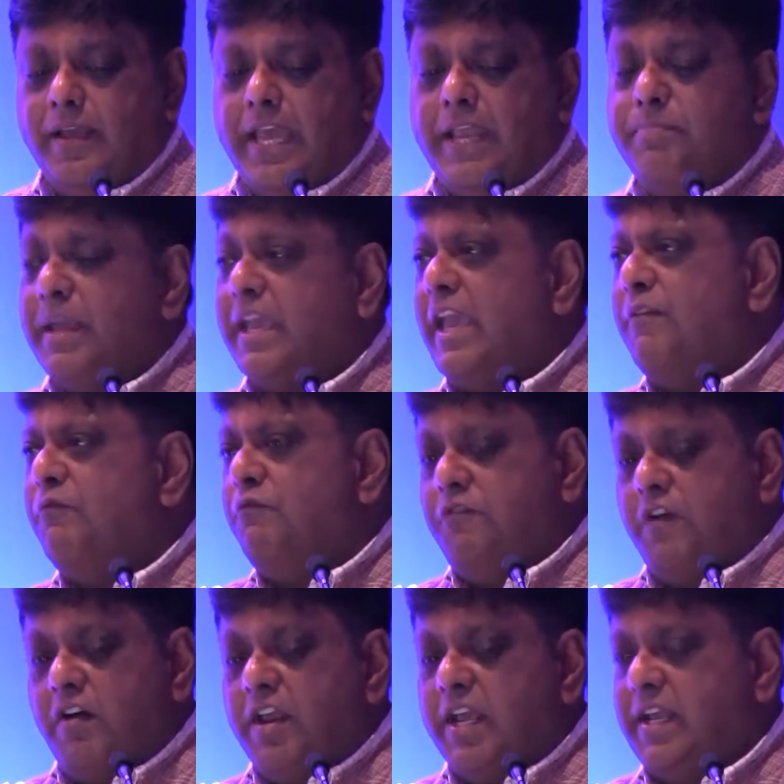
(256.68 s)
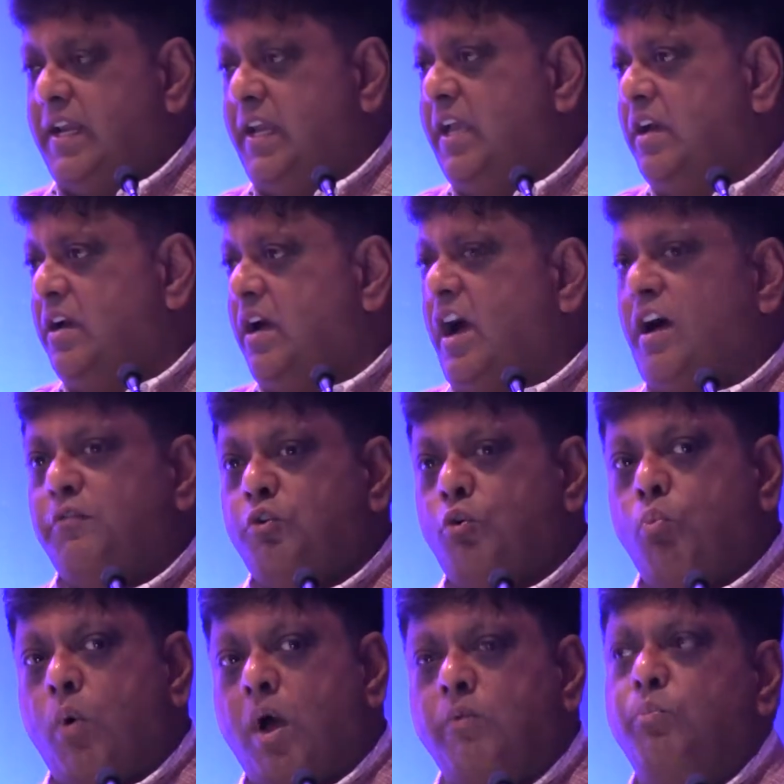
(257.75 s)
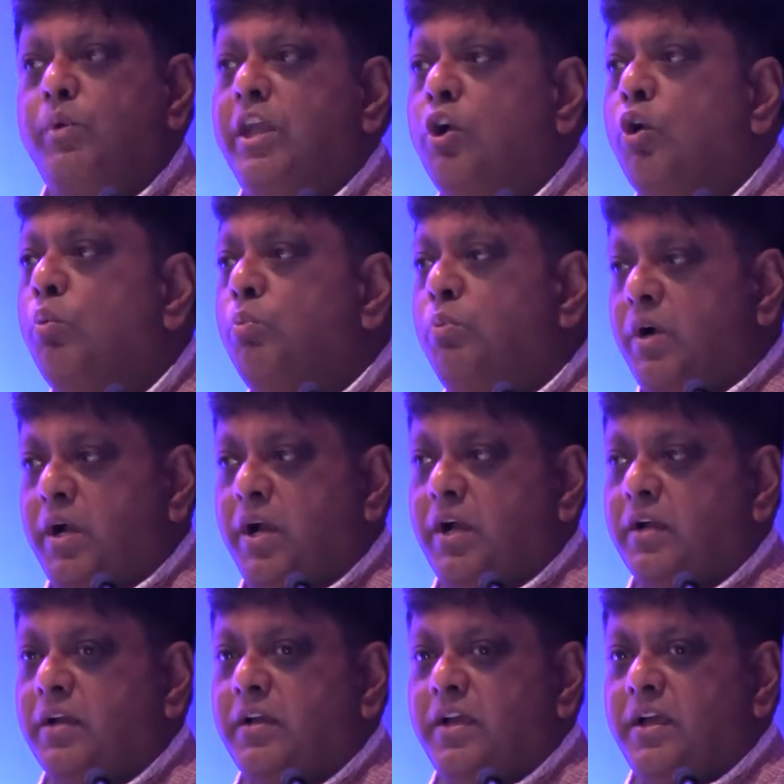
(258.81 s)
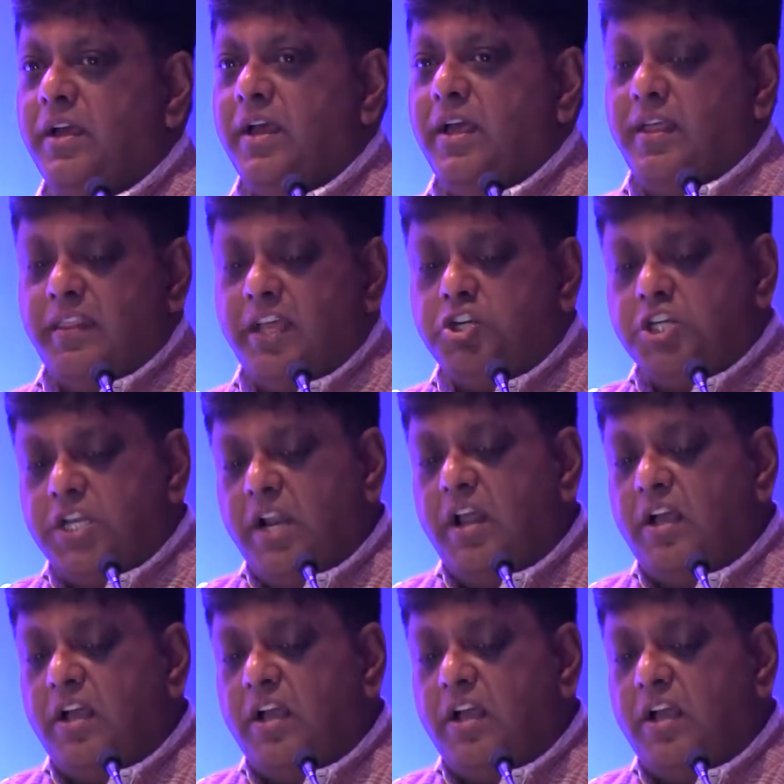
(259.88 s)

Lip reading: It became very clear after 1 week of work that Sri